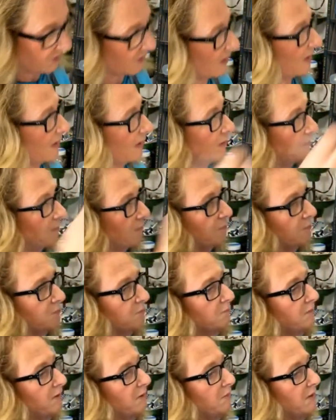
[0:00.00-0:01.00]
say
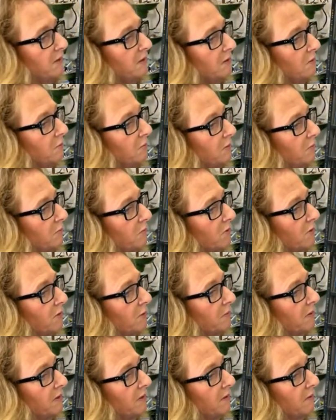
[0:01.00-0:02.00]
maybe a little bit more
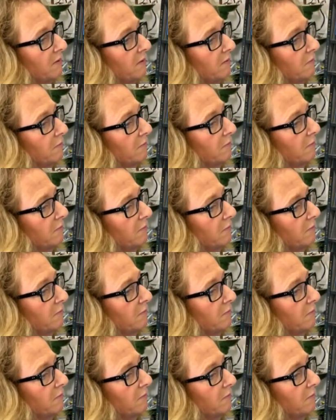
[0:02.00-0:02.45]
up here.